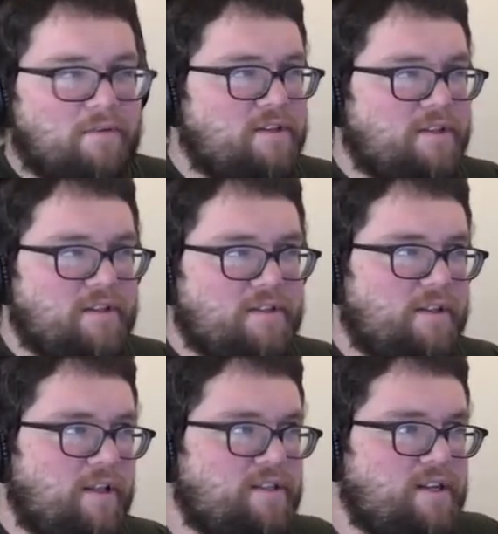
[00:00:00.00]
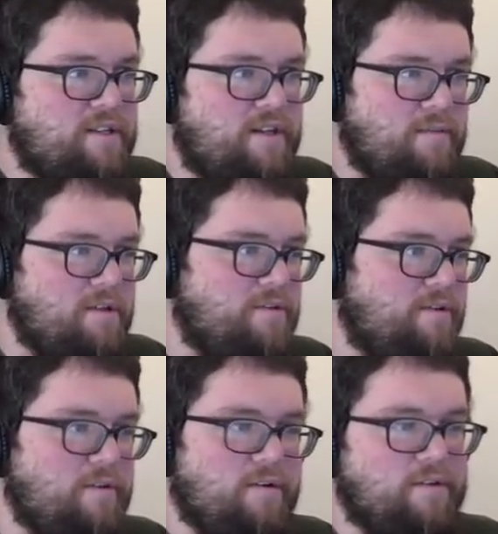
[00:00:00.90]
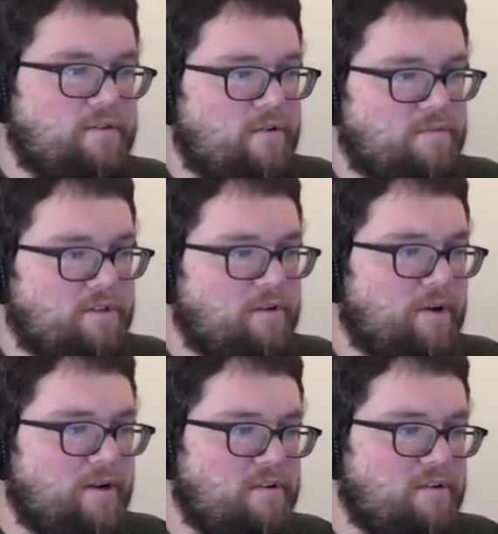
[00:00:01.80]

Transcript: easy it is to like change an image or a description or whatever.